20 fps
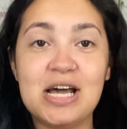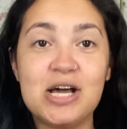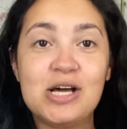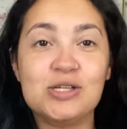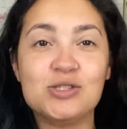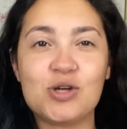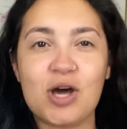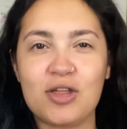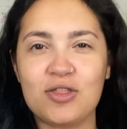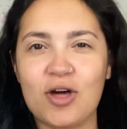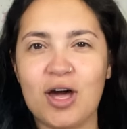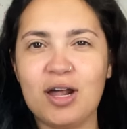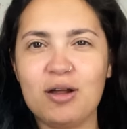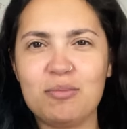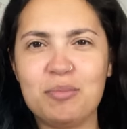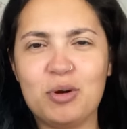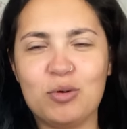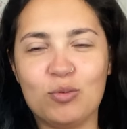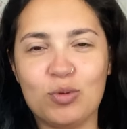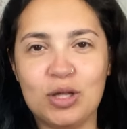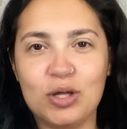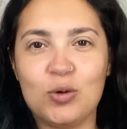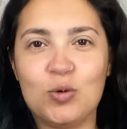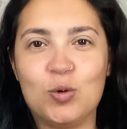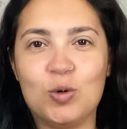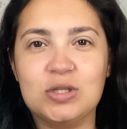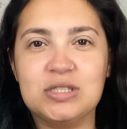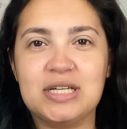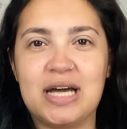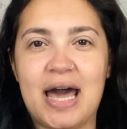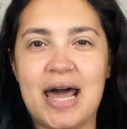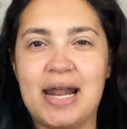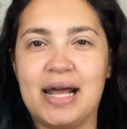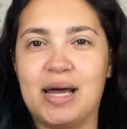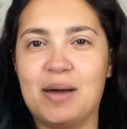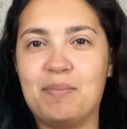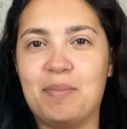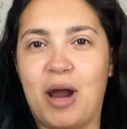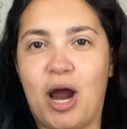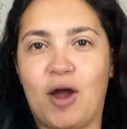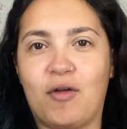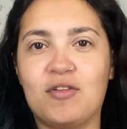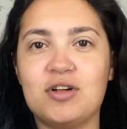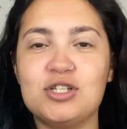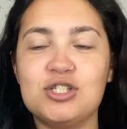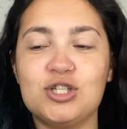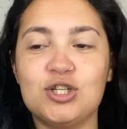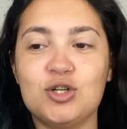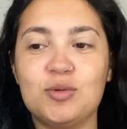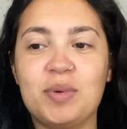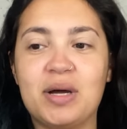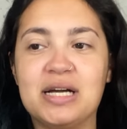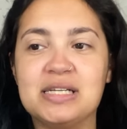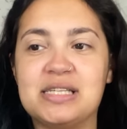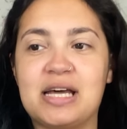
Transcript: so I thought it'd be really cool to kind of compare the two because